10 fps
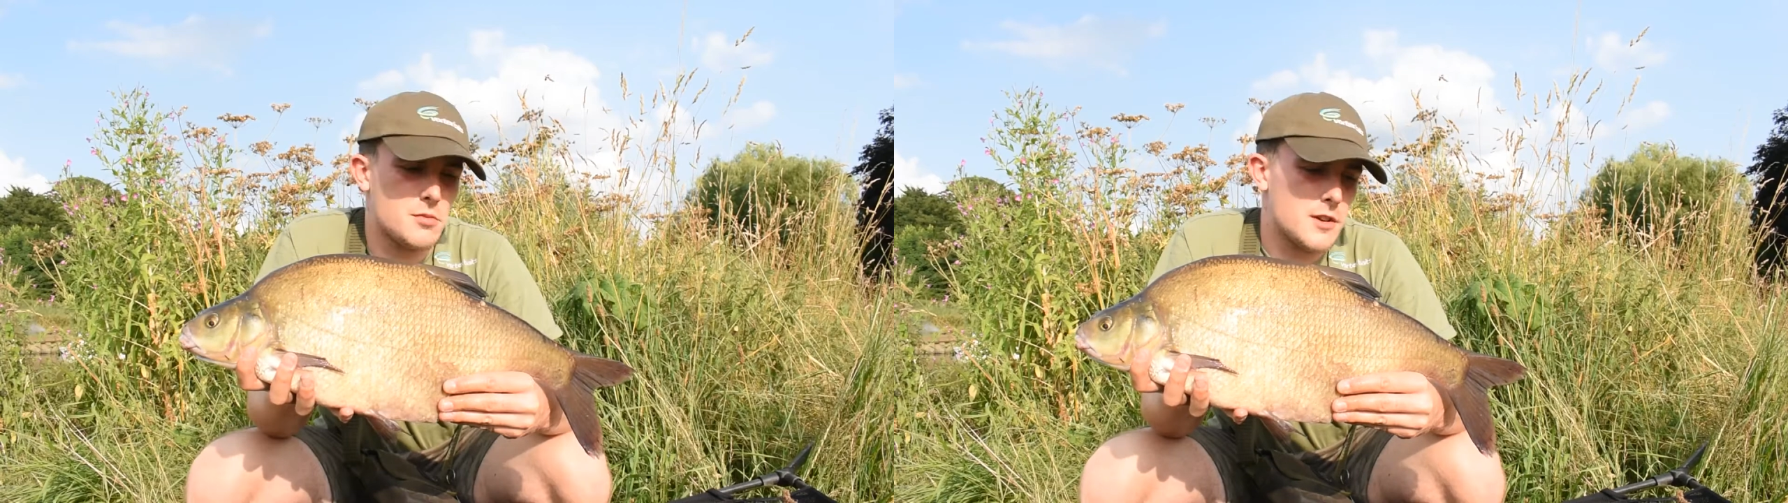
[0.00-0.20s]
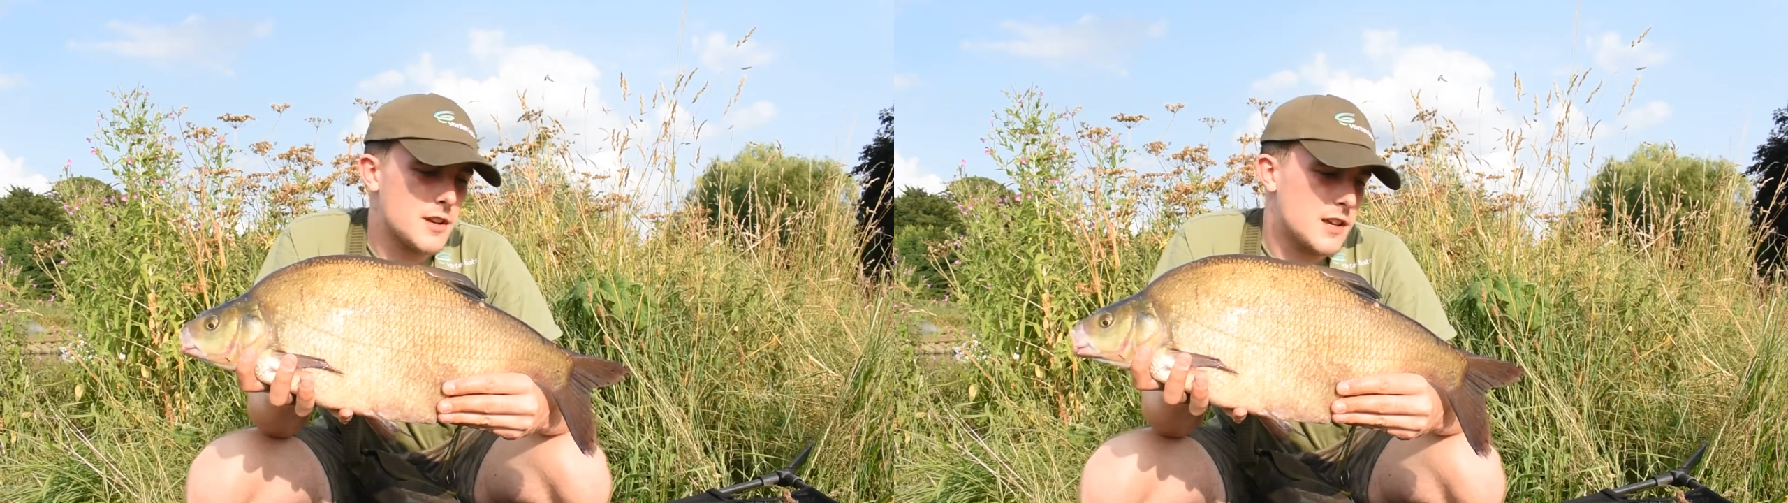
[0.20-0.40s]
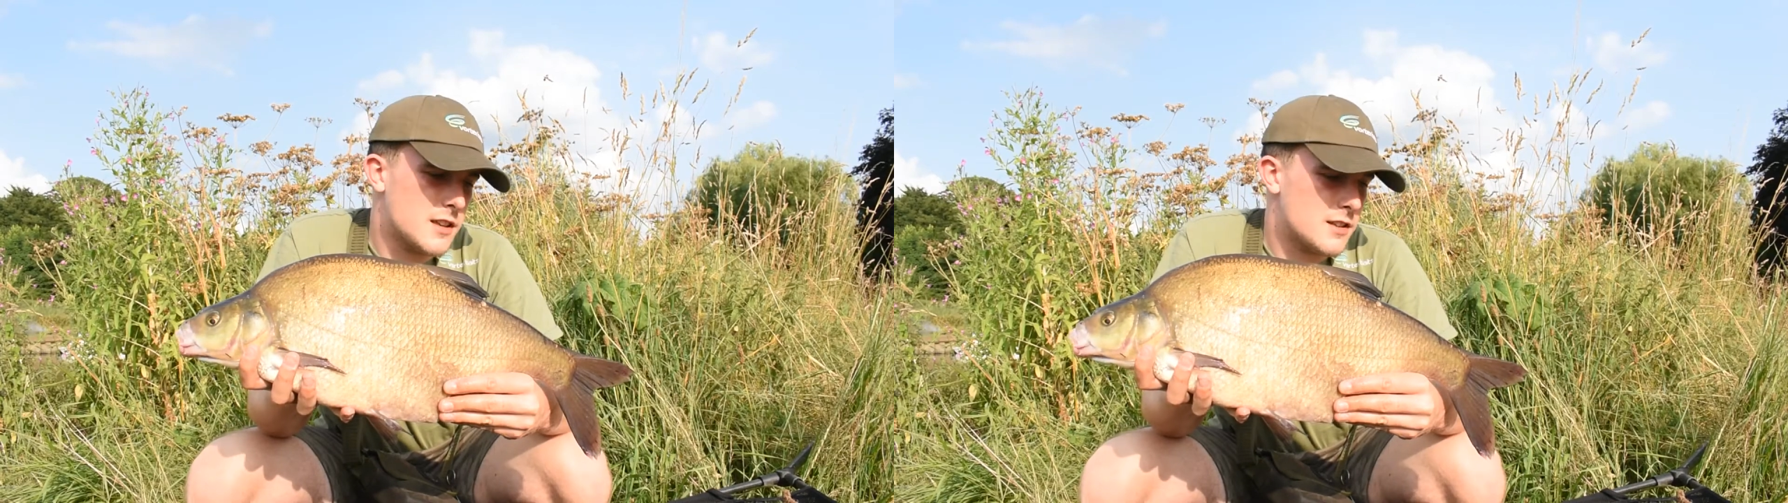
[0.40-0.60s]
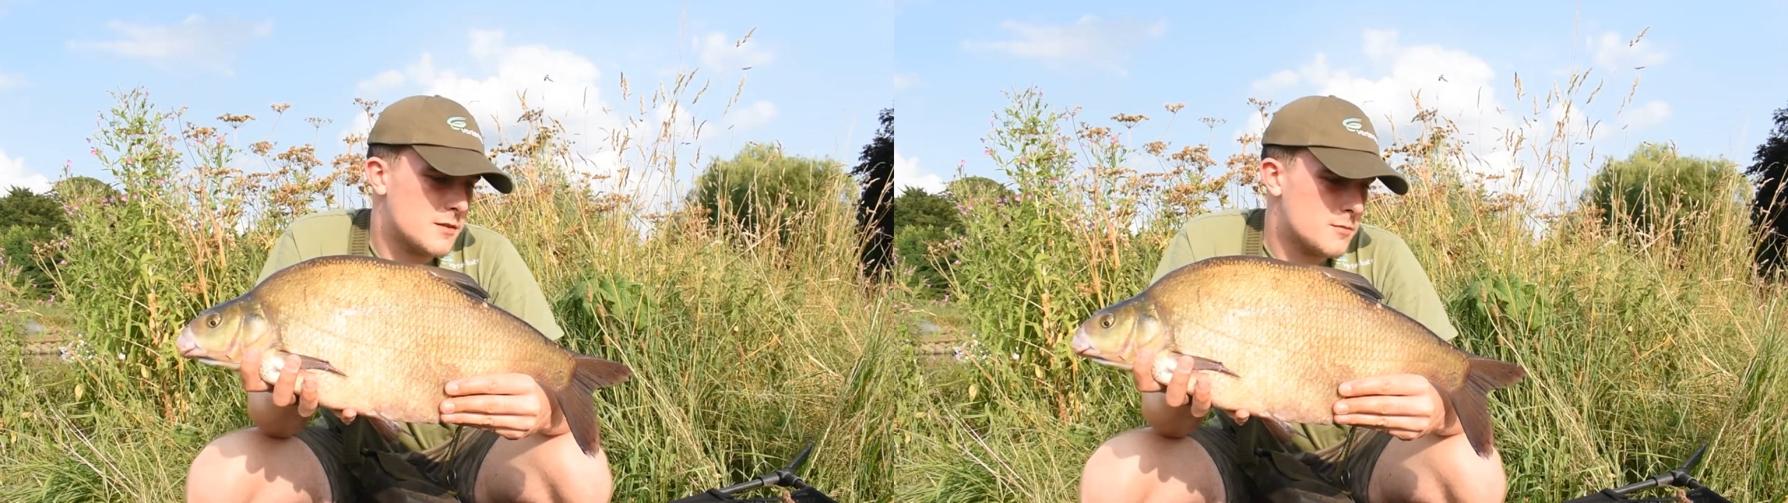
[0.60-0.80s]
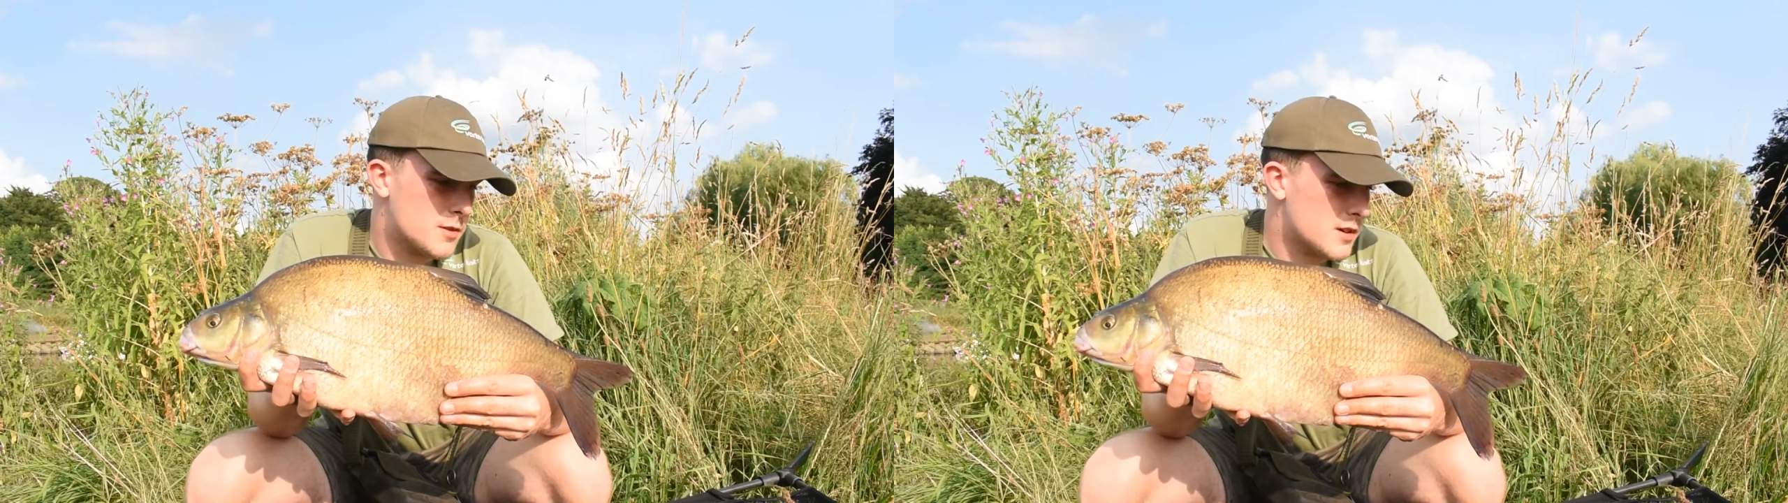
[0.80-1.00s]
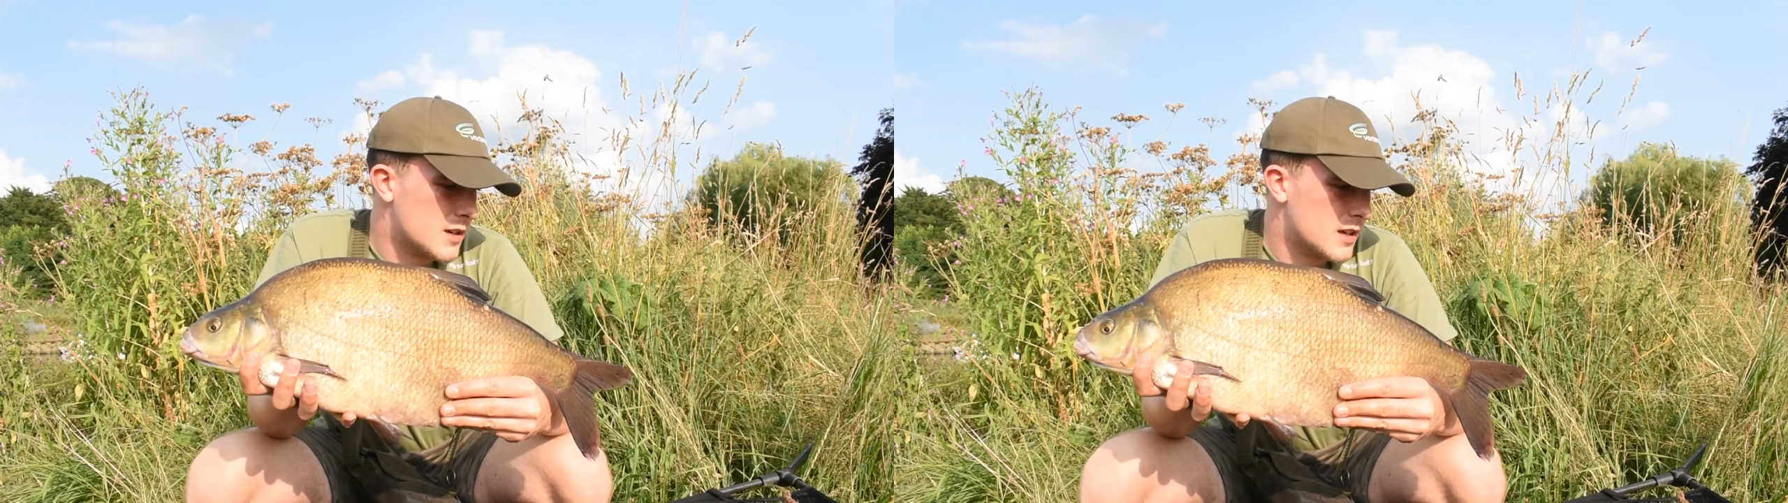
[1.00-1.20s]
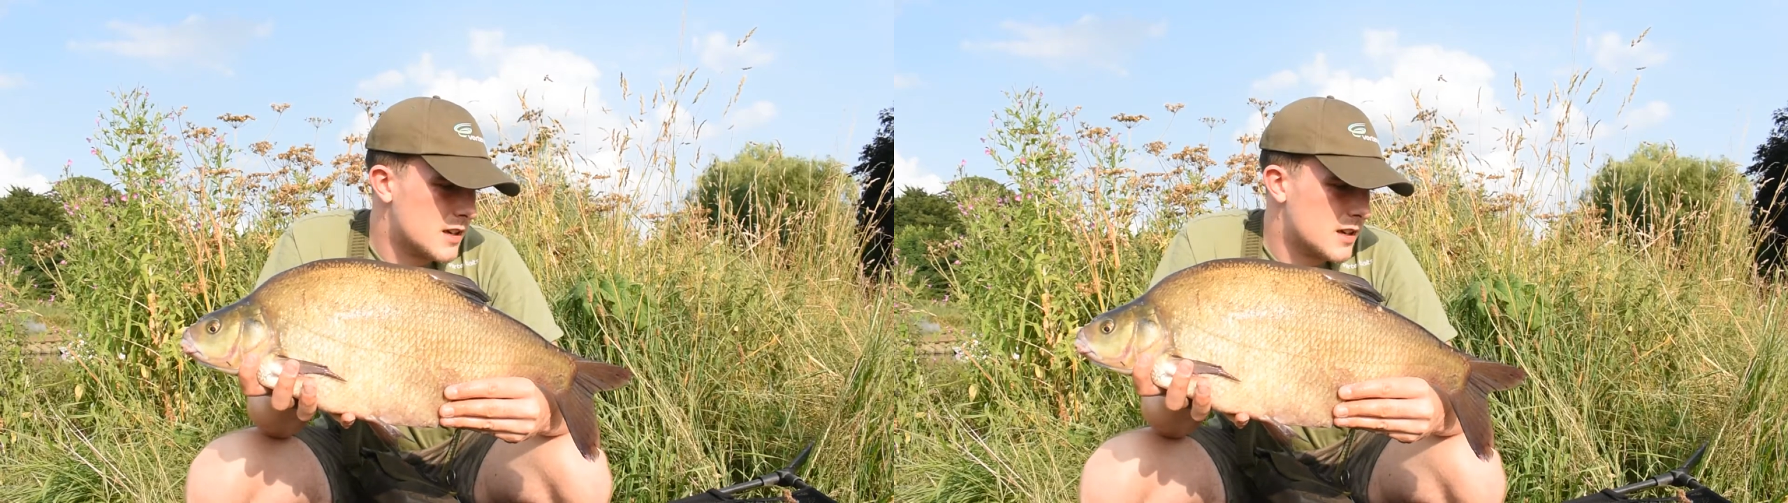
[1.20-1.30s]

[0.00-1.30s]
pretty decent, but